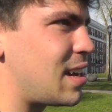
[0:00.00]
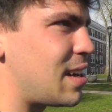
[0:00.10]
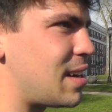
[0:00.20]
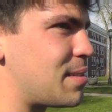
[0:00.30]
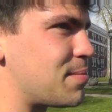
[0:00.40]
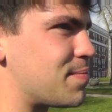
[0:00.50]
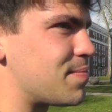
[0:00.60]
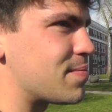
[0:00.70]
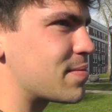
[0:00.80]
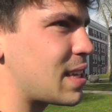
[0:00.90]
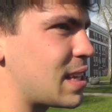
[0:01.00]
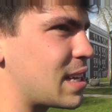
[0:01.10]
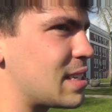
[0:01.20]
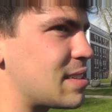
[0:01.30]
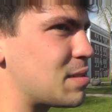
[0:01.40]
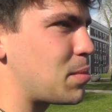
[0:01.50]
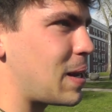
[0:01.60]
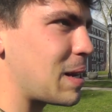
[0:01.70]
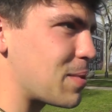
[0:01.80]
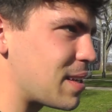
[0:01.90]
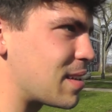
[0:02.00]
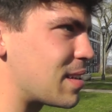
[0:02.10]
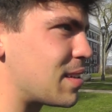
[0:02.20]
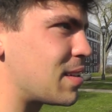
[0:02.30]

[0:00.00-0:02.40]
yeah, um, and like a disembodiment.